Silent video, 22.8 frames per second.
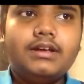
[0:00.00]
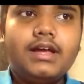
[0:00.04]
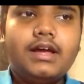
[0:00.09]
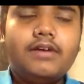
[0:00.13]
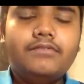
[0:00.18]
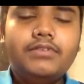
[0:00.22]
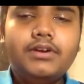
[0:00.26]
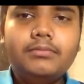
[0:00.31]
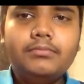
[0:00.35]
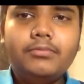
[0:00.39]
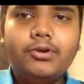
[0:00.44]

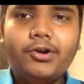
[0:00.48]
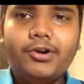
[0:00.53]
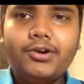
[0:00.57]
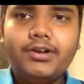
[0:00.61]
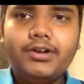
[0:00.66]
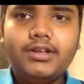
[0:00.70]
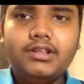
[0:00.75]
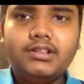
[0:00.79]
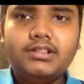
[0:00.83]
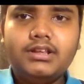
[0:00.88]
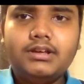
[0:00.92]
Every
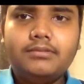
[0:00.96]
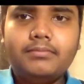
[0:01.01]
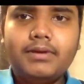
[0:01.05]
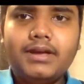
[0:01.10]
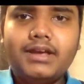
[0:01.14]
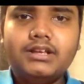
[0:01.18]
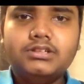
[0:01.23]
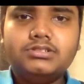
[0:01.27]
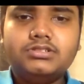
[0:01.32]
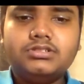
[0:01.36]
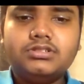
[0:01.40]
morning, the
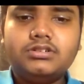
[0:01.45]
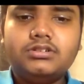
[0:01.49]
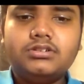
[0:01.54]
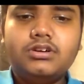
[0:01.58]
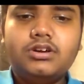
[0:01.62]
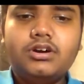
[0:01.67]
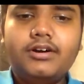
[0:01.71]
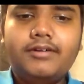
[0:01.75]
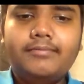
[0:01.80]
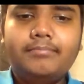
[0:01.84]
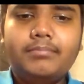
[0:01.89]
maze
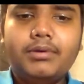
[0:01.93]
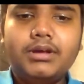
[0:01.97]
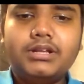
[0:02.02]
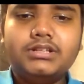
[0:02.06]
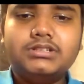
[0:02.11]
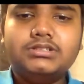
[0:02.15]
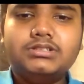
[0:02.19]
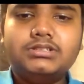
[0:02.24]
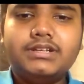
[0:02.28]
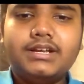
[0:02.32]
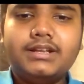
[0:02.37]

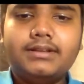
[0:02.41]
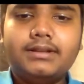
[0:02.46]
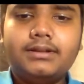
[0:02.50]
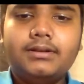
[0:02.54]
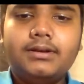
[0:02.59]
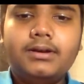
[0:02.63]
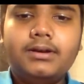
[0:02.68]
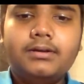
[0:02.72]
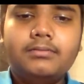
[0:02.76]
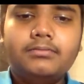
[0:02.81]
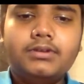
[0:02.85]
opens
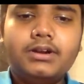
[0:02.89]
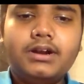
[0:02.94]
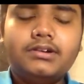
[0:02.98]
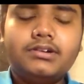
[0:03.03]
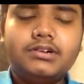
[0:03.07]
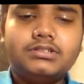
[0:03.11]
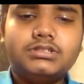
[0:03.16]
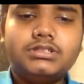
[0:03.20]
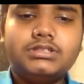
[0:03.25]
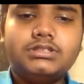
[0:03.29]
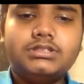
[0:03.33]
and
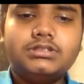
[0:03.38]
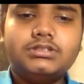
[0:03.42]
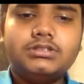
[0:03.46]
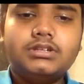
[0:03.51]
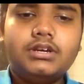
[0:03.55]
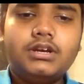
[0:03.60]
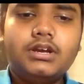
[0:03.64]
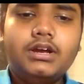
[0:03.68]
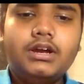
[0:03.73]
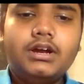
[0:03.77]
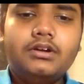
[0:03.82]

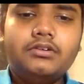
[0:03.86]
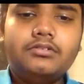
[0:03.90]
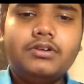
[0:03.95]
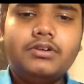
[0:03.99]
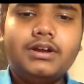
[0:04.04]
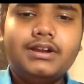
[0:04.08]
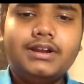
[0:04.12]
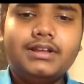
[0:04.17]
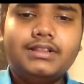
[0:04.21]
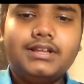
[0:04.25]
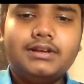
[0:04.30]
runners
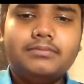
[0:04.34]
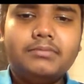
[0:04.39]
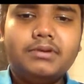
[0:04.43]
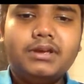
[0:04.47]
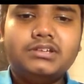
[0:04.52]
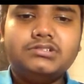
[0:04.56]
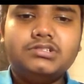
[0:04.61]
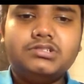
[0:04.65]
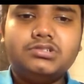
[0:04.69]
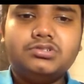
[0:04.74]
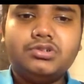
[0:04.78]
run in the
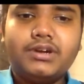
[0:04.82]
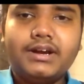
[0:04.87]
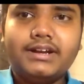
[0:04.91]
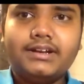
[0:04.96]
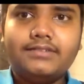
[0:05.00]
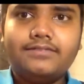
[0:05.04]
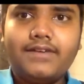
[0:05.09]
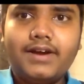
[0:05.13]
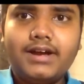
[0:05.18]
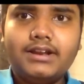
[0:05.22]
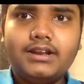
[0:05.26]
maze to
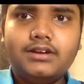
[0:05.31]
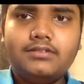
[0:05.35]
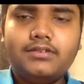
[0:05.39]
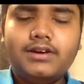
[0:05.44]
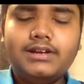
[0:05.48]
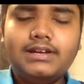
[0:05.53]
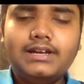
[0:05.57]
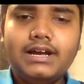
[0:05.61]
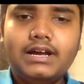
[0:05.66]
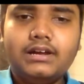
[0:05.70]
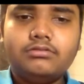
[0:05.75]
try to find a
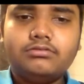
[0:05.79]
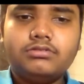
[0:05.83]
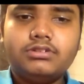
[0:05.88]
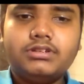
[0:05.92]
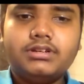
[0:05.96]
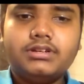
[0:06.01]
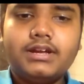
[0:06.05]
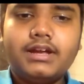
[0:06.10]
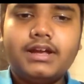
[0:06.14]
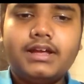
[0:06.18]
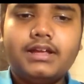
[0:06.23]
way
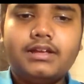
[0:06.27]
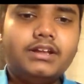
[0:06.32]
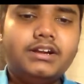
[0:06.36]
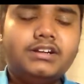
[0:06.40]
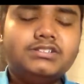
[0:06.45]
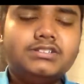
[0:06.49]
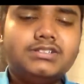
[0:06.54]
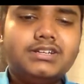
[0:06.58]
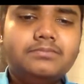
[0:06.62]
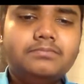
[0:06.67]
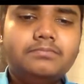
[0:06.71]
out. And
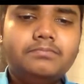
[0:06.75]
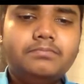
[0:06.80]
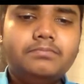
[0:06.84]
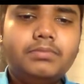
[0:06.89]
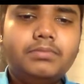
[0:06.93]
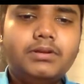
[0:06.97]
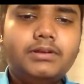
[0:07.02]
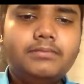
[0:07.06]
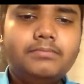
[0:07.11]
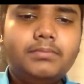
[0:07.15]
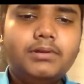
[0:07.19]
there are some
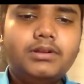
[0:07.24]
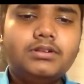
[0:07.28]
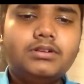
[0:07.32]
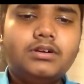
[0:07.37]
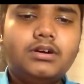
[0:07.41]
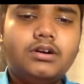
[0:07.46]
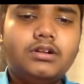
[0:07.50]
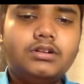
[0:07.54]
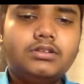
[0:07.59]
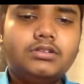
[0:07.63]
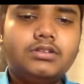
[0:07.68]
people
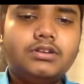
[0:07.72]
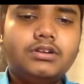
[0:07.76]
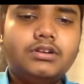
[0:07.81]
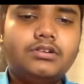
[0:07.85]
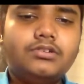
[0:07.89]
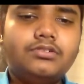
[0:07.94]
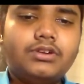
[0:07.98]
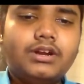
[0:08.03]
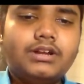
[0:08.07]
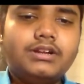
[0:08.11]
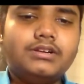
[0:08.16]
called
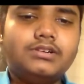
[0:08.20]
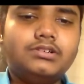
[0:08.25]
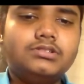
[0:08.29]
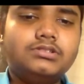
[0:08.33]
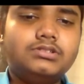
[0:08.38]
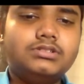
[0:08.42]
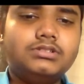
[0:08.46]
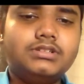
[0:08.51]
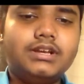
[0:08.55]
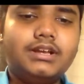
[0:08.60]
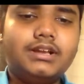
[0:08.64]

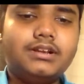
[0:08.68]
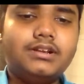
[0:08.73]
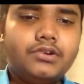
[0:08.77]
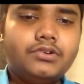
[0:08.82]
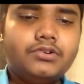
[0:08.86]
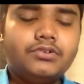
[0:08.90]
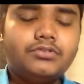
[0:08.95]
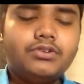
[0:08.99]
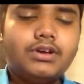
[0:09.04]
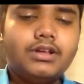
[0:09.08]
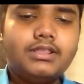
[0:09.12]
runners, and they
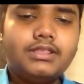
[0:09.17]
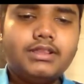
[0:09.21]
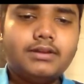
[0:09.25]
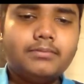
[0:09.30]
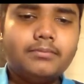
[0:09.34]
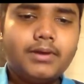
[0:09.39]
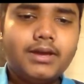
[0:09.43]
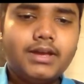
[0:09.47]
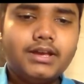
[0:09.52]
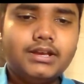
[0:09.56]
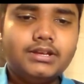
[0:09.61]
run
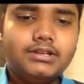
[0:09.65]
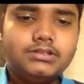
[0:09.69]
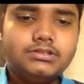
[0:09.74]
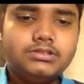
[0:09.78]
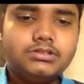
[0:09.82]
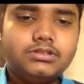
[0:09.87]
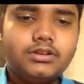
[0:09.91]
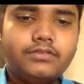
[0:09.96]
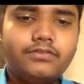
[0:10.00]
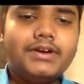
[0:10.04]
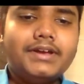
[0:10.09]
the
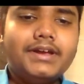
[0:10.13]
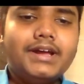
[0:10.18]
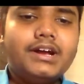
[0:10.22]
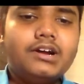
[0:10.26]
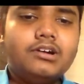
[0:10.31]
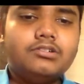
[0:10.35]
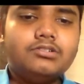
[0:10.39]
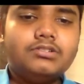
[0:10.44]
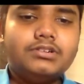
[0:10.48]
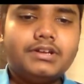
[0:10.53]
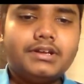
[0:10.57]
maze to way
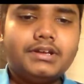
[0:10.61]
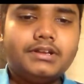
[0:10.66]
out.